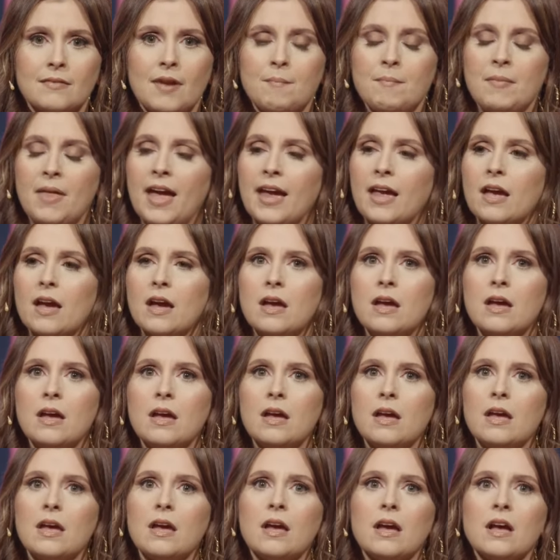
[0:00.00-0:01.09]
I'm like,
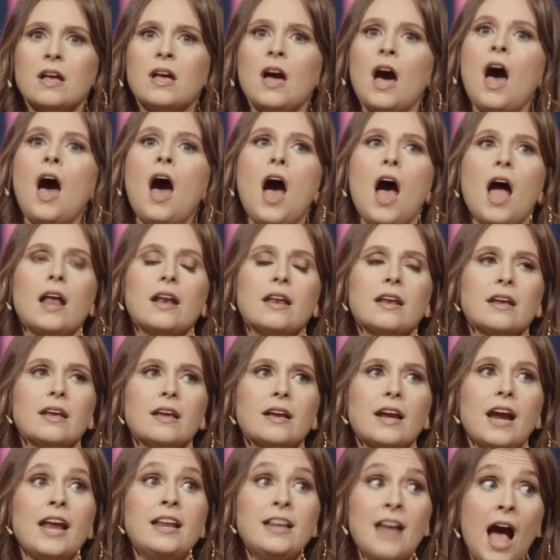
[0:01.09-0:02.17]
God,
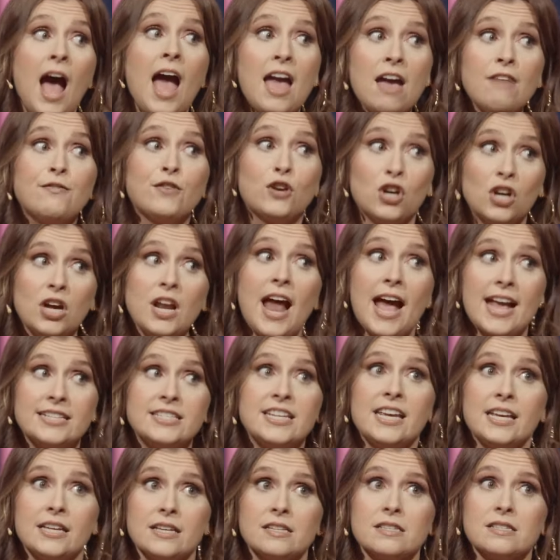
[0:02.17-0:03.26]
and I have good
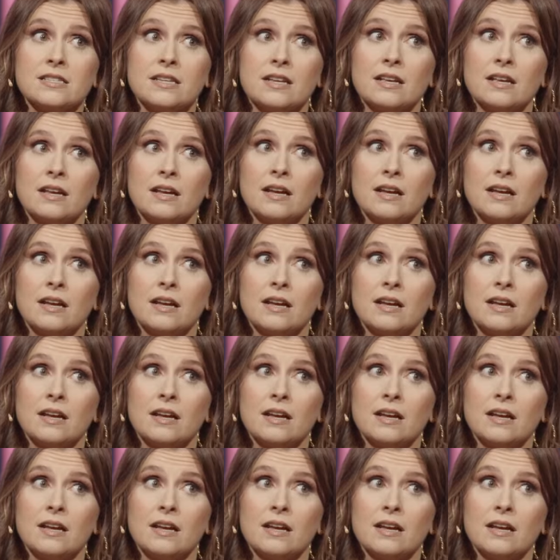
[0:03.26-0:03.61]
ideas.